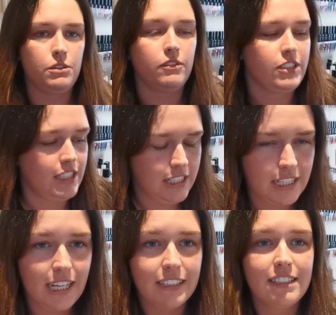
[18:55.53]
So obviously
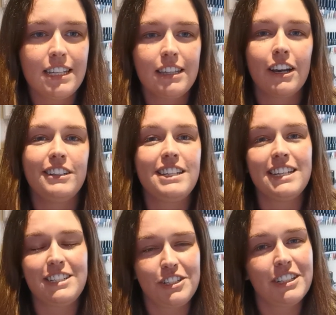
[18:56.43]
you can see that I
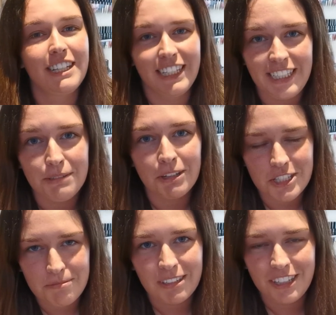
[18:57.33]
did clean my
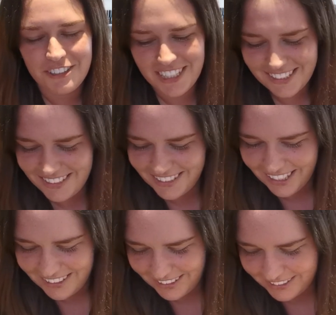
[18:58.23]
gym clothes
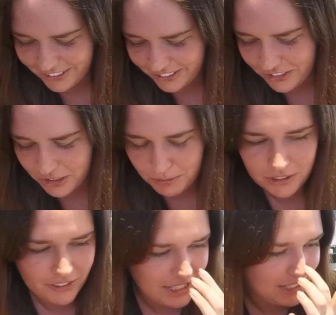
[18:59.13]
yesterday, thank God, and got them on
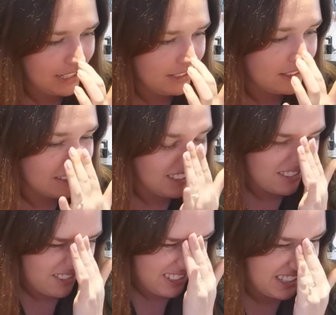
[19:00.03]
the radiators, and because
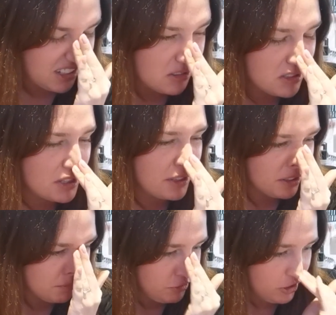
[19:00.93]
it was really cold, so they
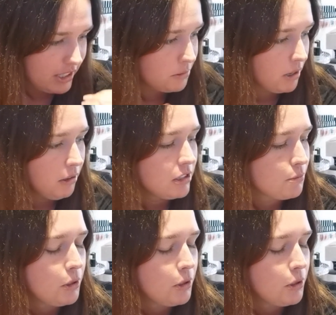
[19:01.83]
got them dry as well, which is